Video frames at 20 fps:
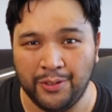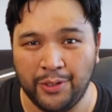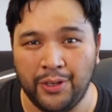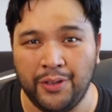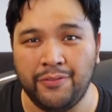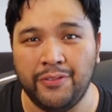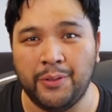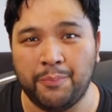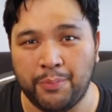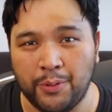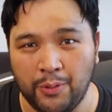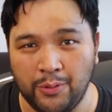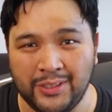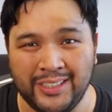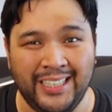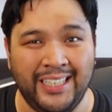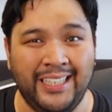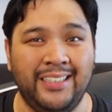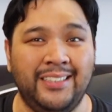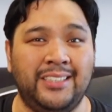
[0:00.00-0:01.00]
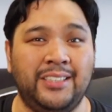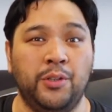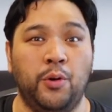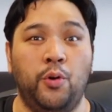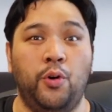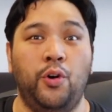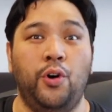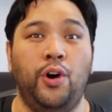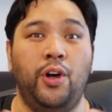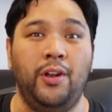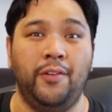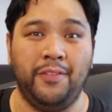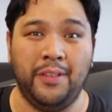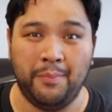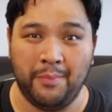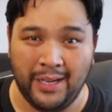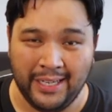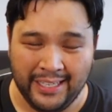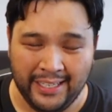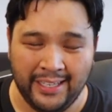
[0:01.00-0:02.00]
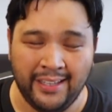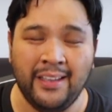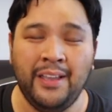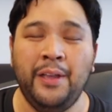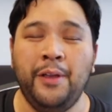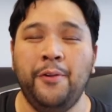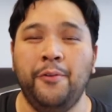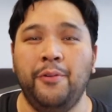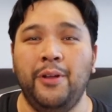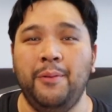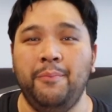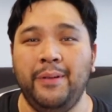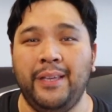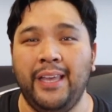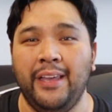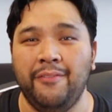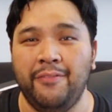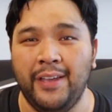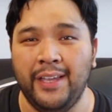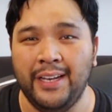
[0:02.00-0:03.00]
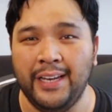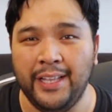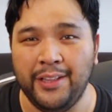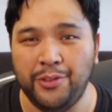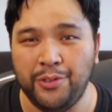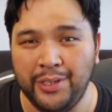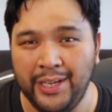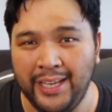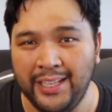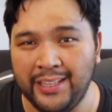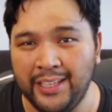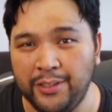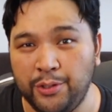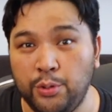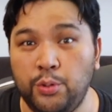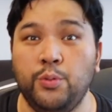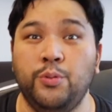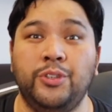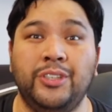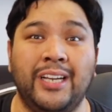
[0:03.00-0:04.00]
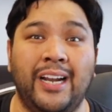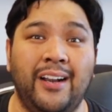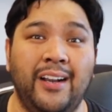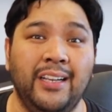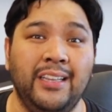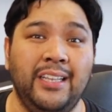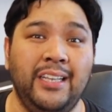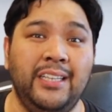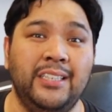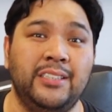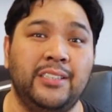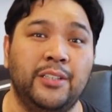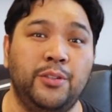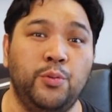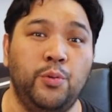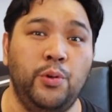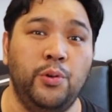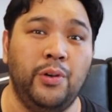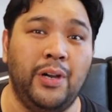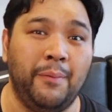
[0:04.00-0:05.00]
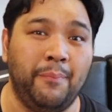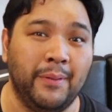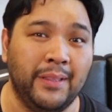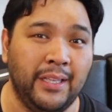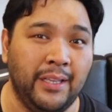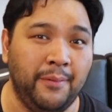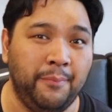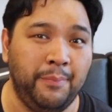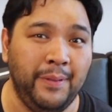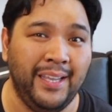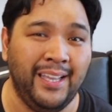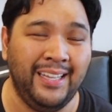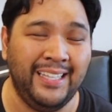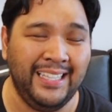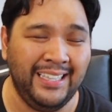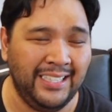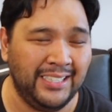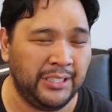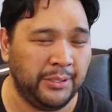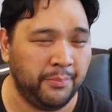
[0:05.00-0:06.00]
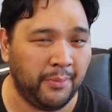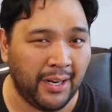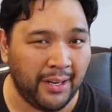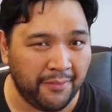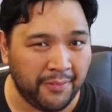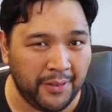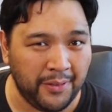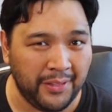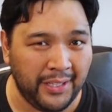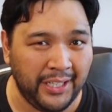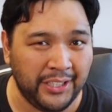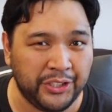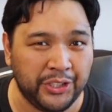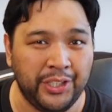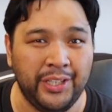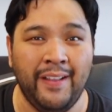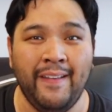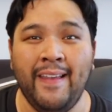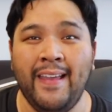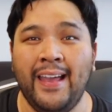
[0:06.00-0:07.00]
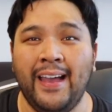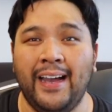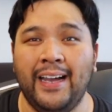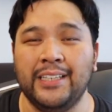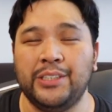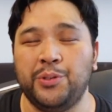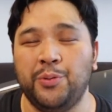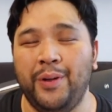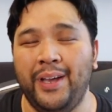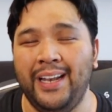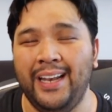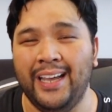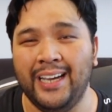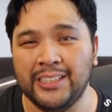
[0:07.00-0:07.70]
of the proceeds, all of the money, will be given and donated to two charities, the Tulong Kapatid PLDT Smart Foundation as well